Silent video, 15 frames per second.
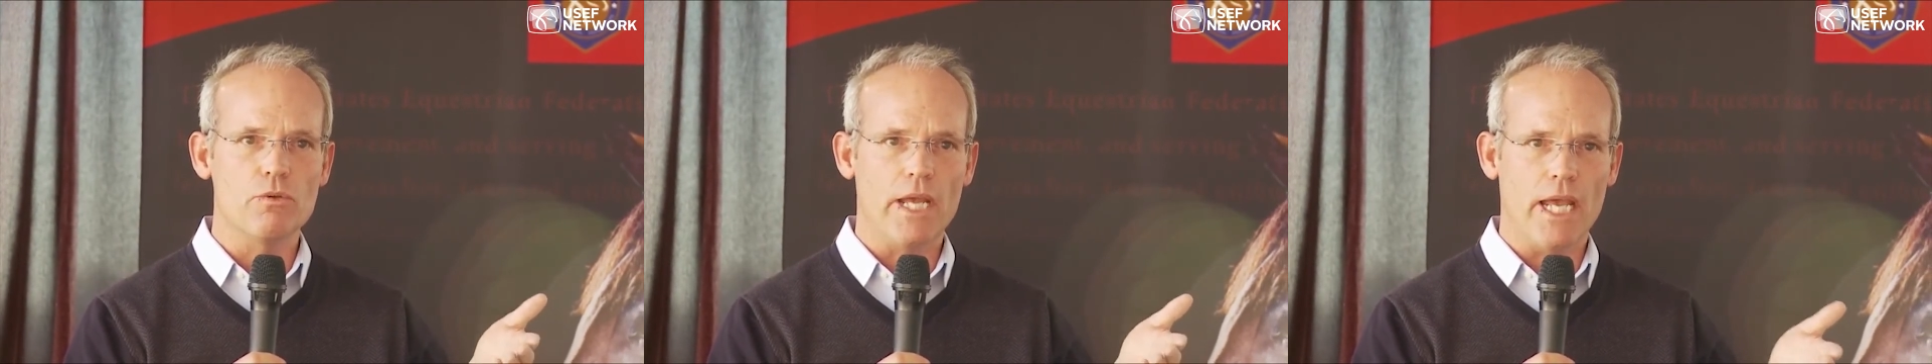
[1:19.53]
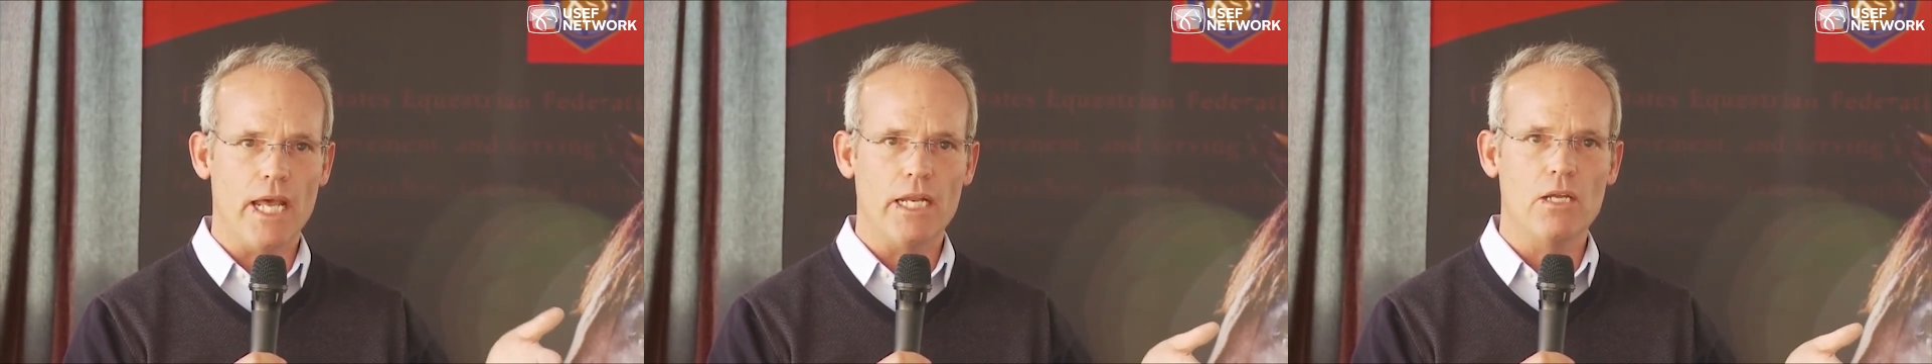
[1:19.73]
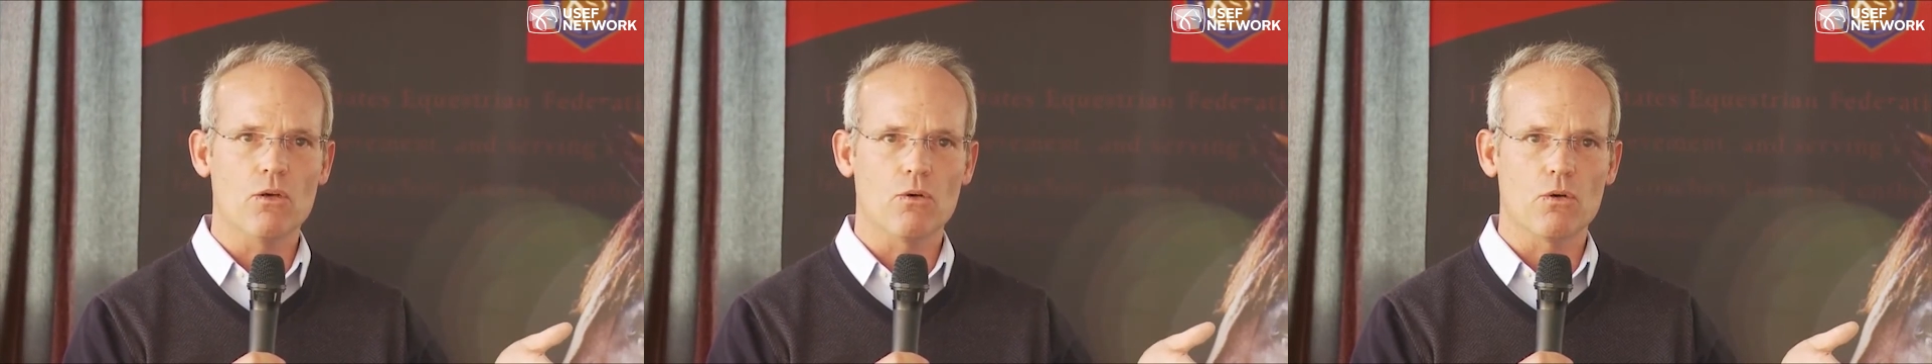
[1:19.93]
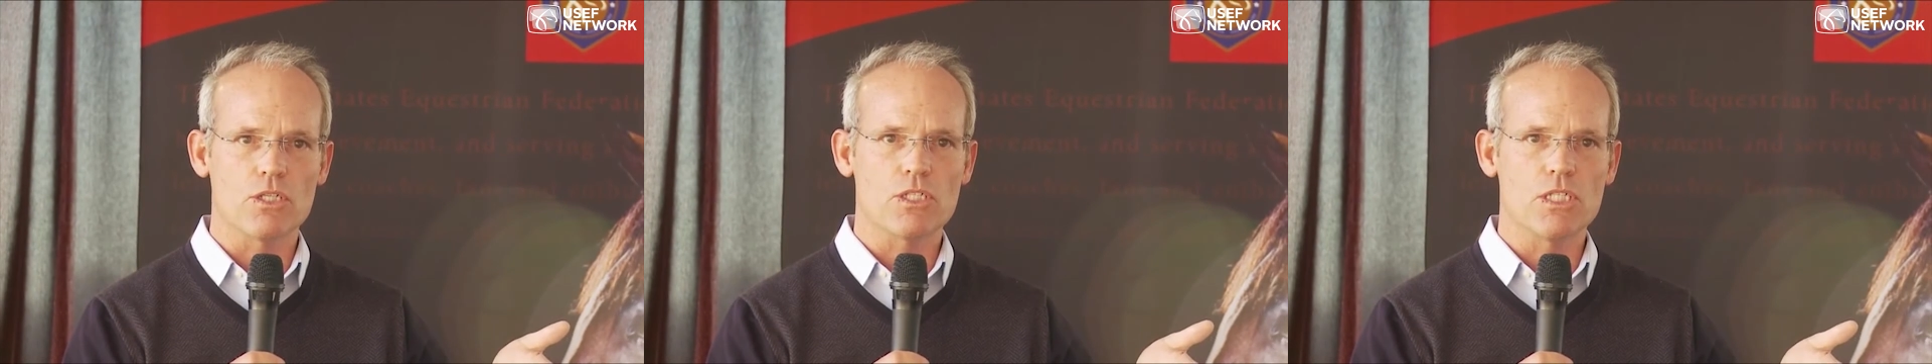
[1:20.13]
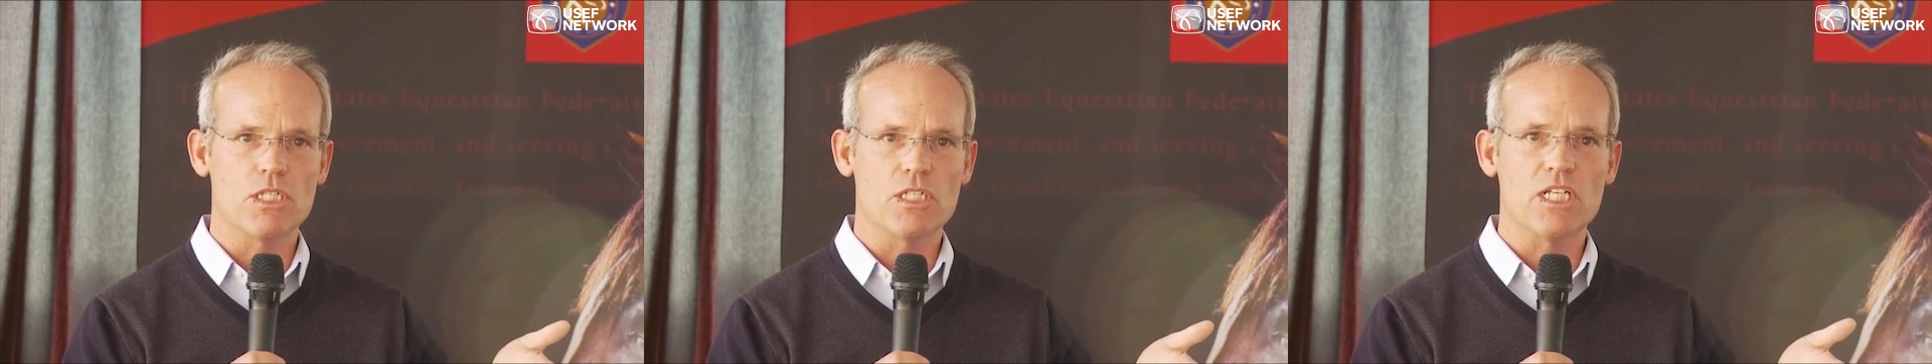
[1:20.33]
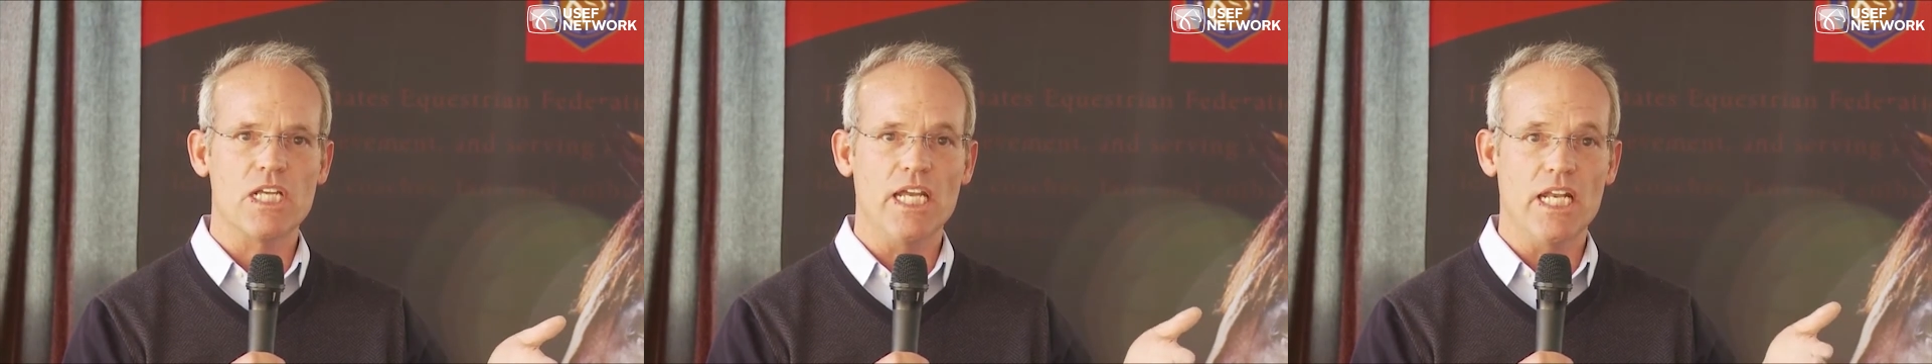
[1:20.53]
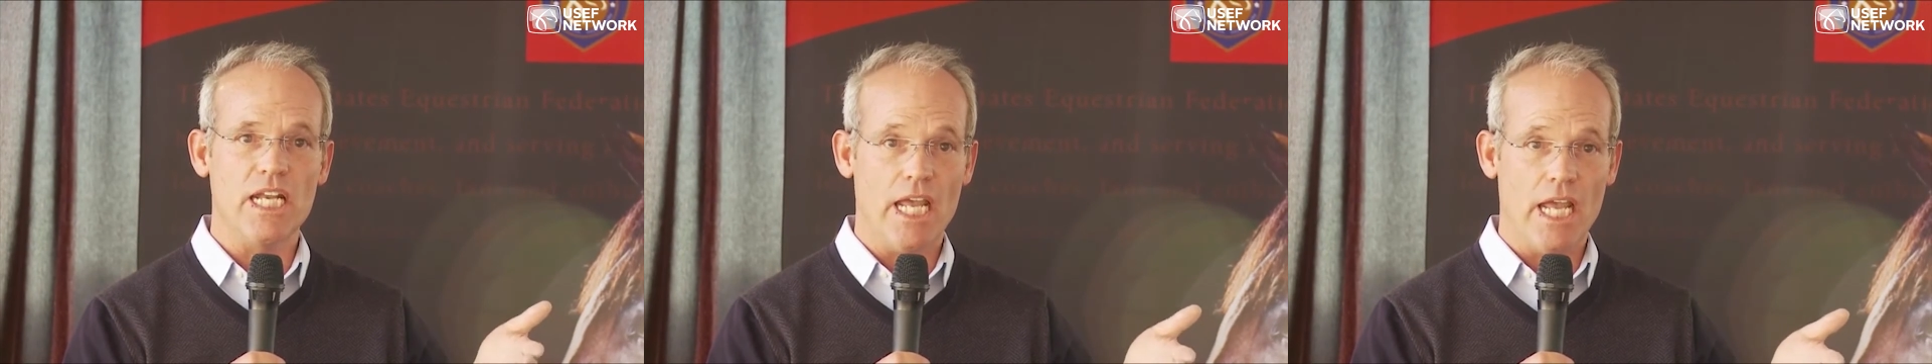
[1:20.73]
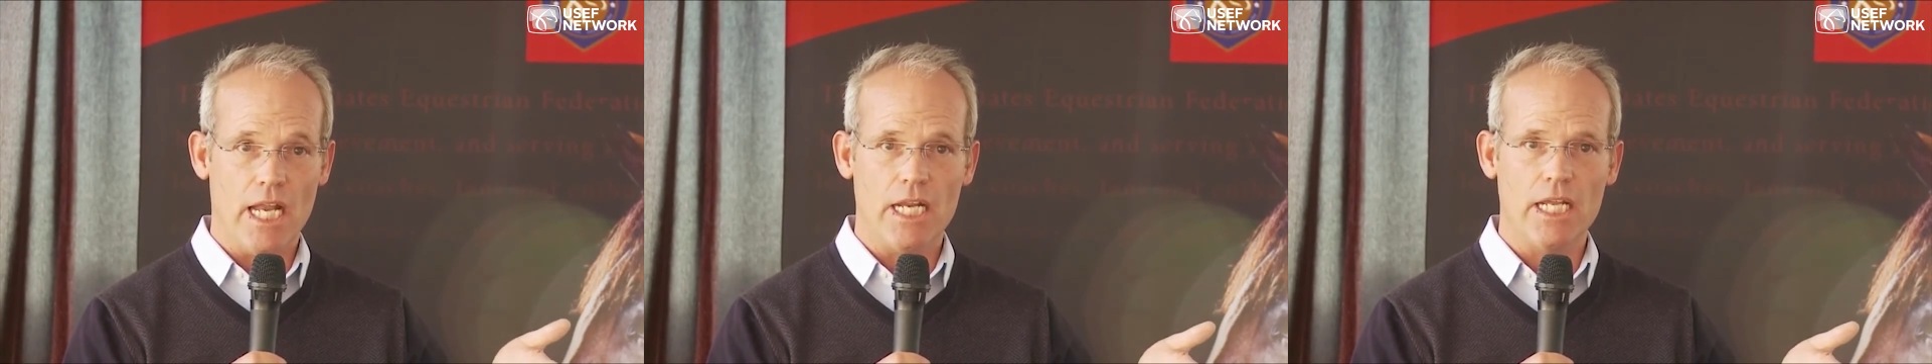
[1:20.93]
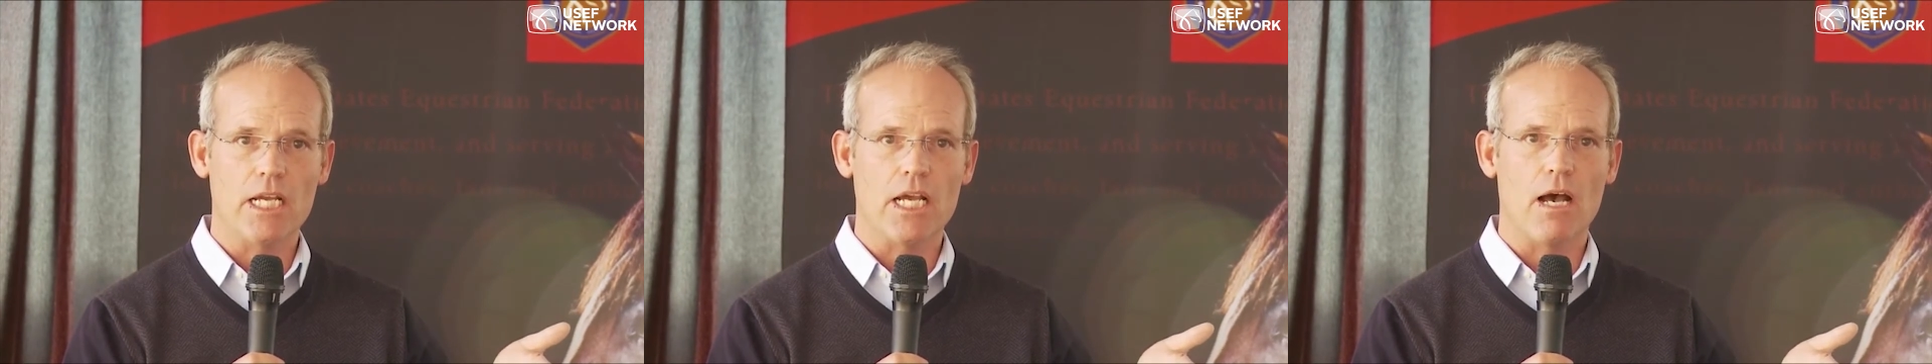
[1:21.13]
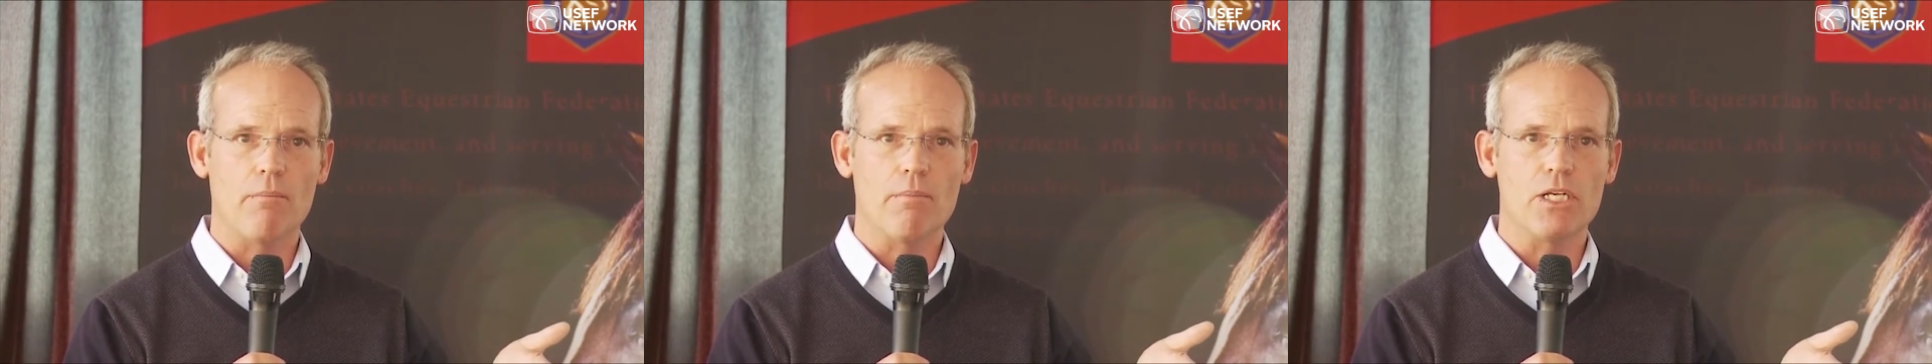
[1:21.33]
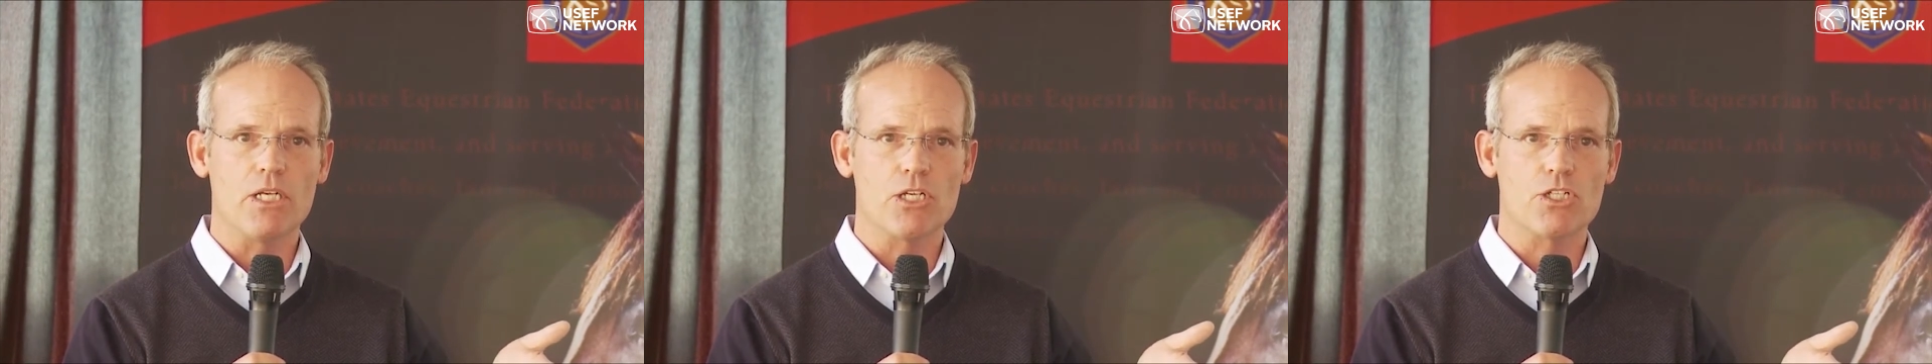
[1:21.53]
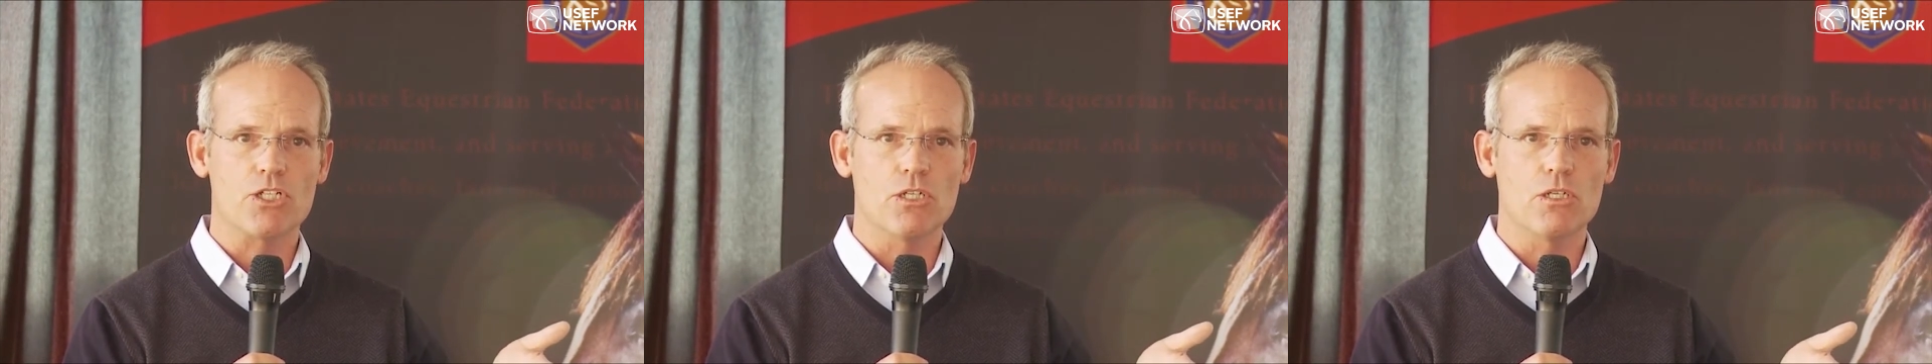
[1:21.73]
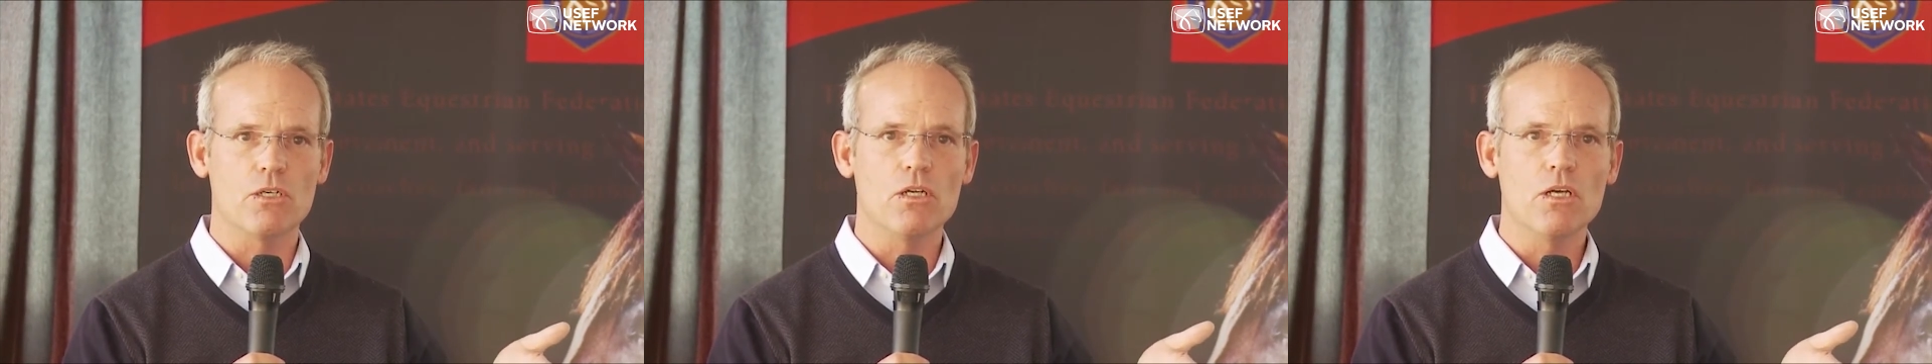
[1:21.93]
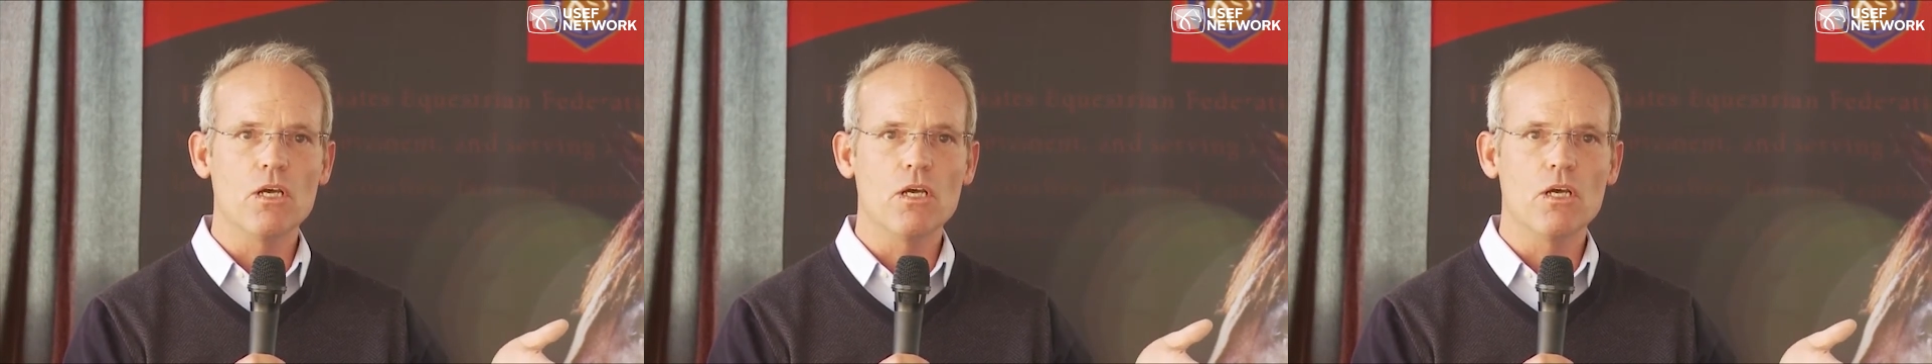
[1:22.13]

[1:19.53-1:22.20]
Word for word: any horses in any competition,